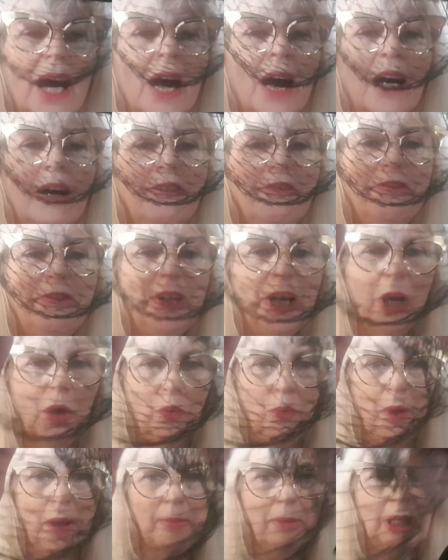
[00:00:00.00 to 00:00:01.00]
of
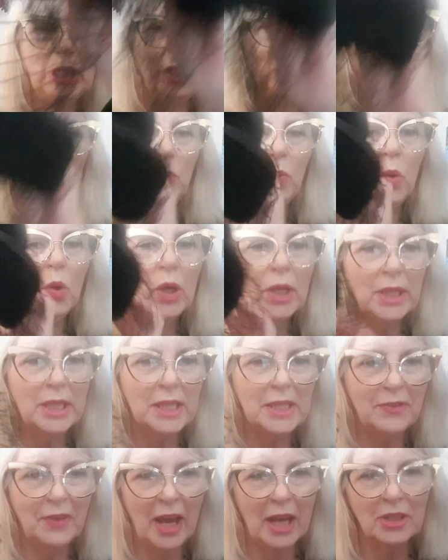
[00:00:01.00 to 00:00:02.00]
women who wore
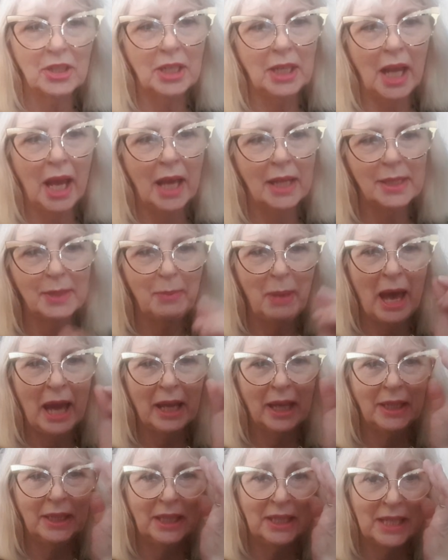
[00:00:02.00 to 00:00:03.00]
these fashion hats
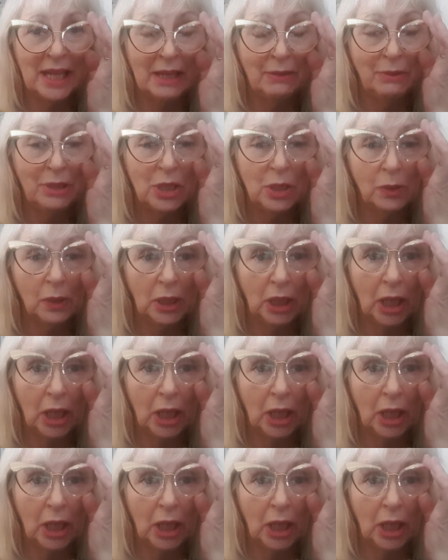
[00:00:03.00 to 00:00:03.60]
back in the day. We do a